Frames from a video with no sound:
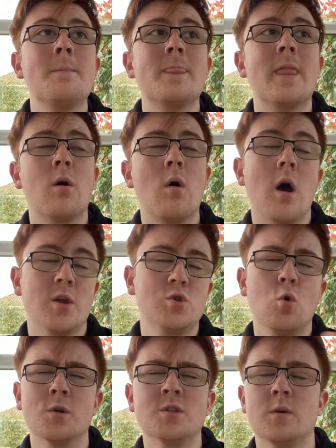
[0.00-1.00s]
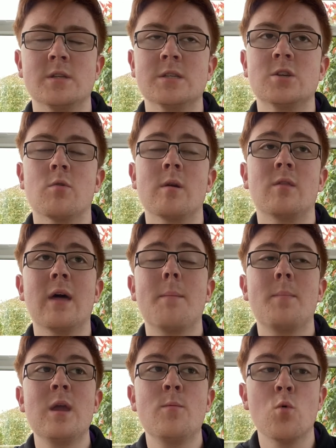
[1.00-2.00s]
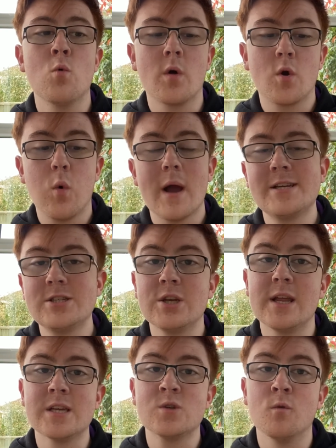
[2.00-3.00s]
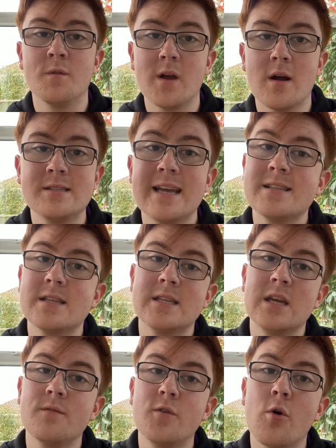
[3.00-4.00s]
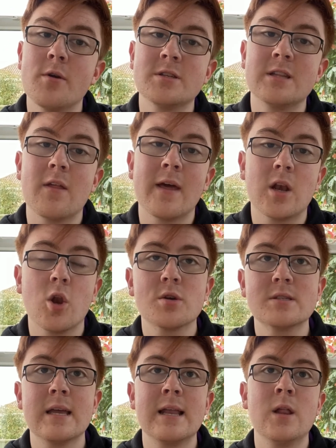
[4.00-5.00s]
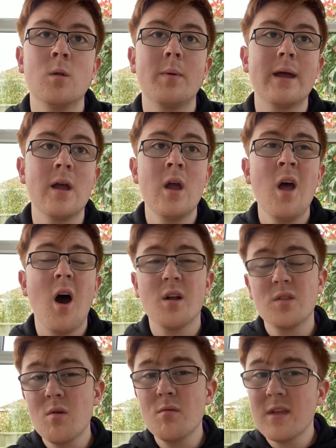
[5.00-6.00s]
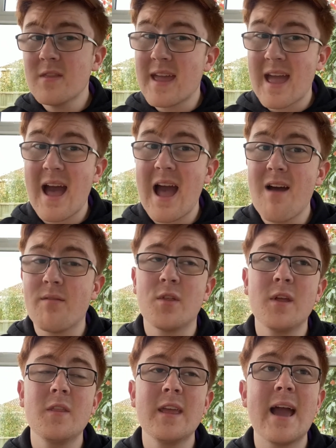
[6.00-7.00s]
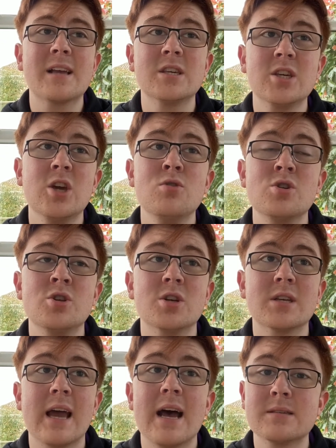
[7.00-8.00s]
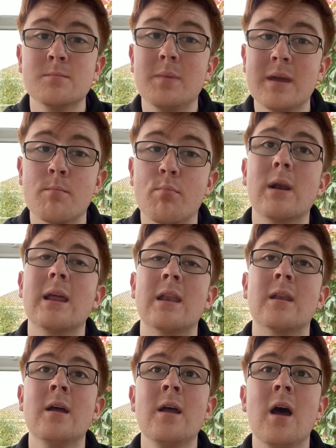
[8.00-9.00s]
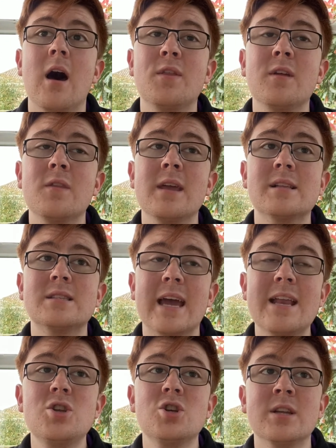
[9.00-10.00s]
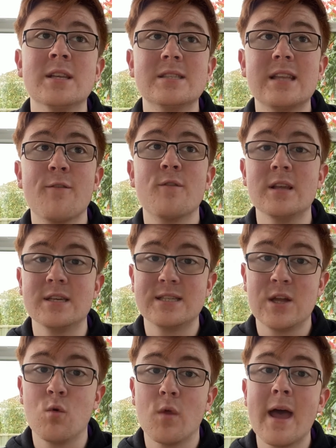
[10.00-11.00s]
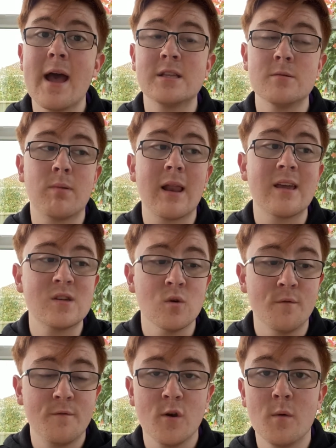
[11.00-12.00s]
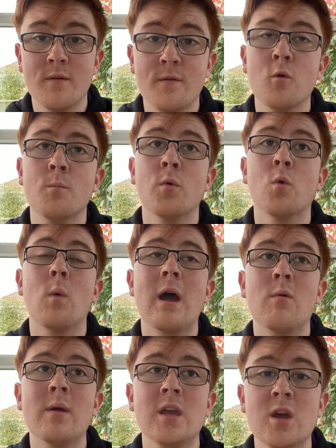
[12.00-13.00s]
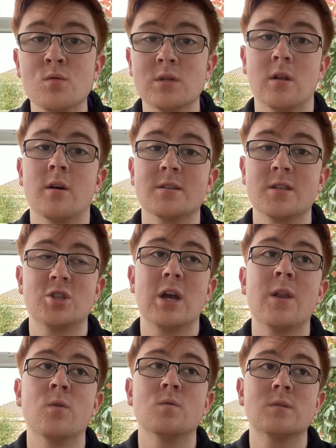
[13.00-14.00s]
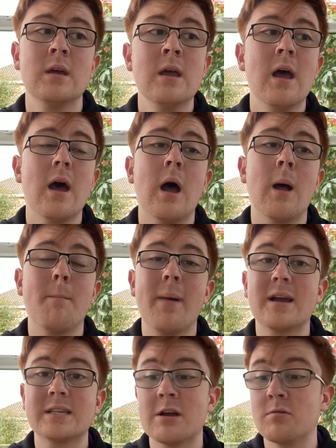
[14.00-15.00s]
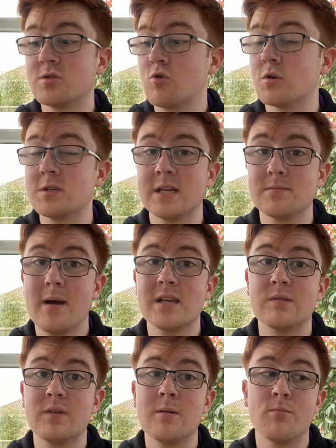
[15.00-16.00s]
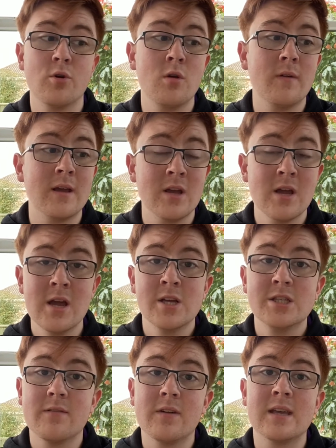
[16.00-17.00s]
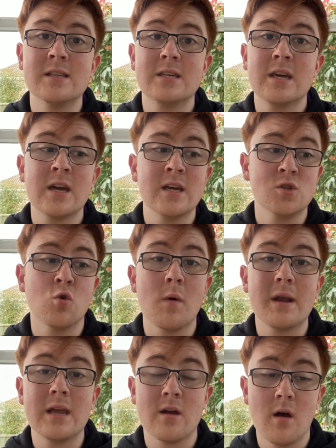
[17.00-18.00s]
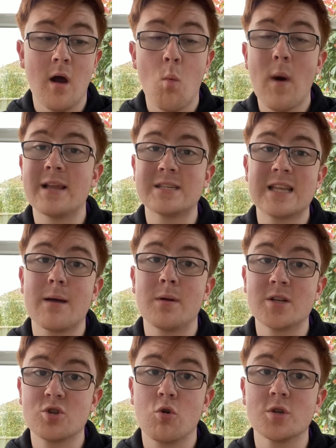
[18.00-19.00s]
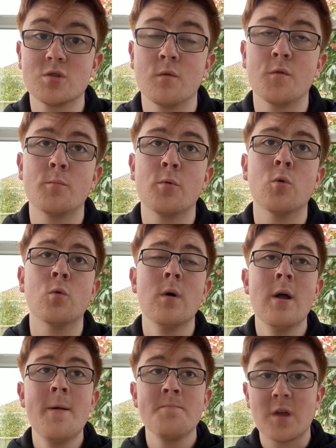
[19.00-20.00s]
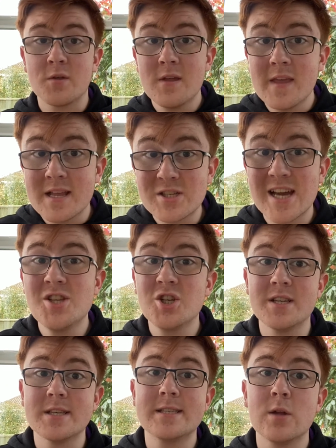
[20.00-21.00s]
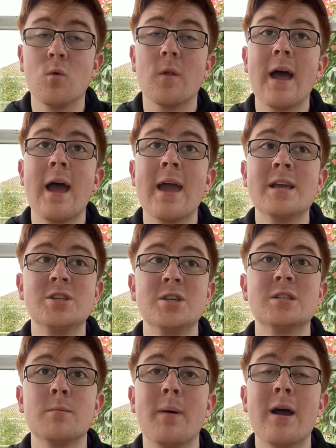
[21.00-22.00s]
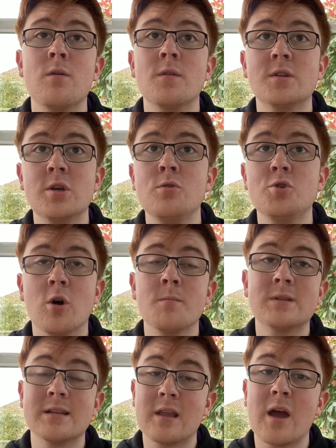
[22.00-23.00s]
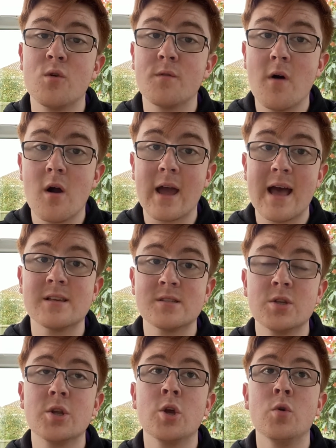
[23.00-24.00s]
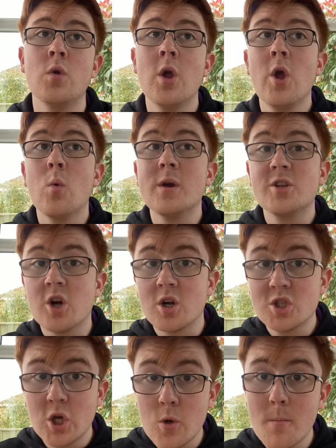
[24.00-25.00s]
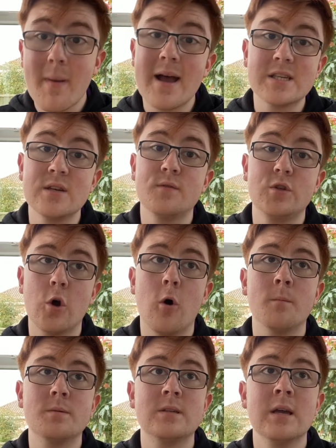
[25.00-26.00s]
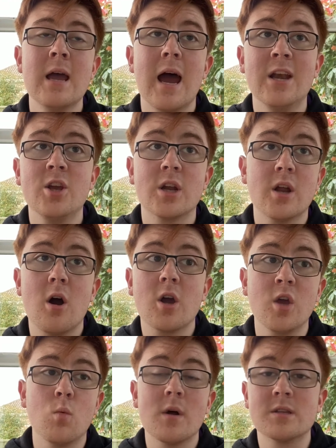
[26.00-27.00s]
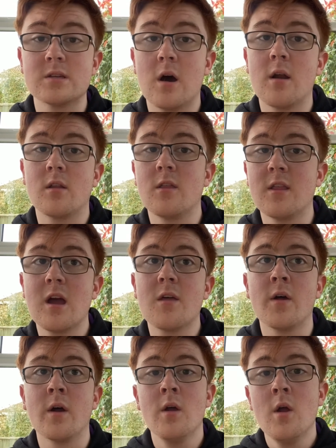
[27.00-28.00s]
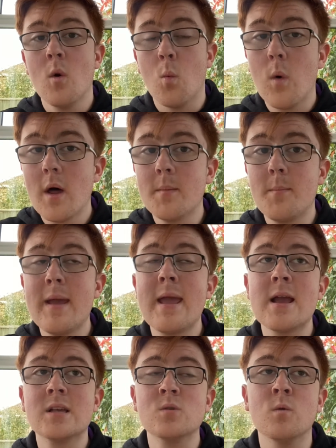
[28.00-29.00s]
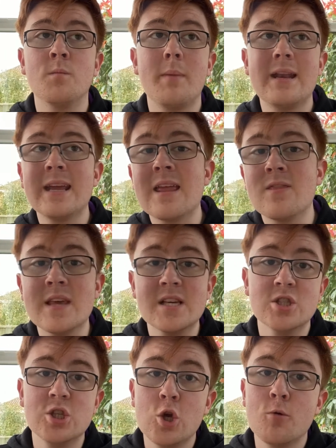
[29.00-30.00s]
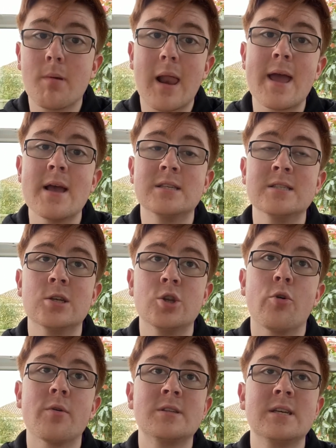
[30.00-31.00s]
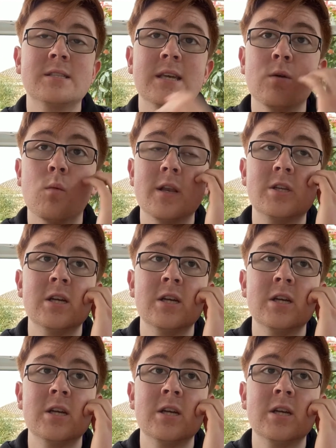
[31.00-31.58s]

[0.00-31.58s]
I saw on Twitter, that people were questioning sort of the identity of Norwich and that they'd lost it a little bit. I don't think they have. I think the execution just hasn't been brilliant. I think the intention is definitely still there to play sort of fluid football where we utilise the channels. Max Aarons' crossing is massively improving. Xavi Quintilla is already a well-established crosser of the ball. I think the intention is still there. It's just about the two jobs that Daniel Farke has to do, which are two massive jobs, and you can argue one's harder than the other. One being sort of bedding in these new players into Norwich City, which